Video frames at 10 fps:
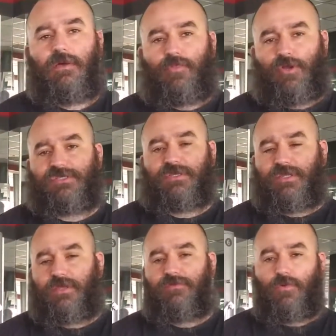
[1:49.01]
pressing
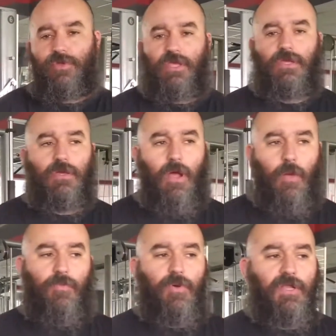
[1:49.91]
day of the week,
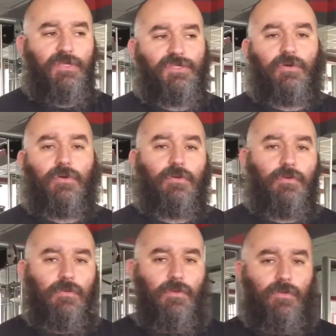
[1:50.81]
upper body, so
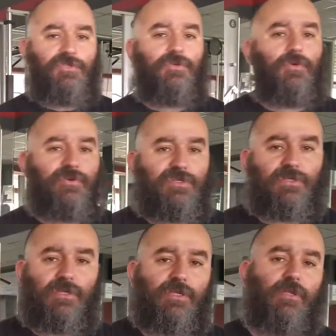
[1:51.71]
there's no
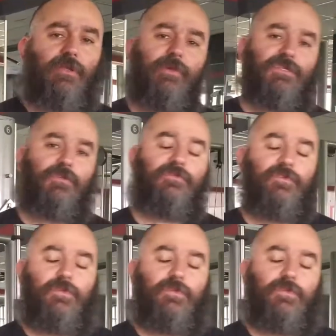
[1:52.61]
reason in killing myself.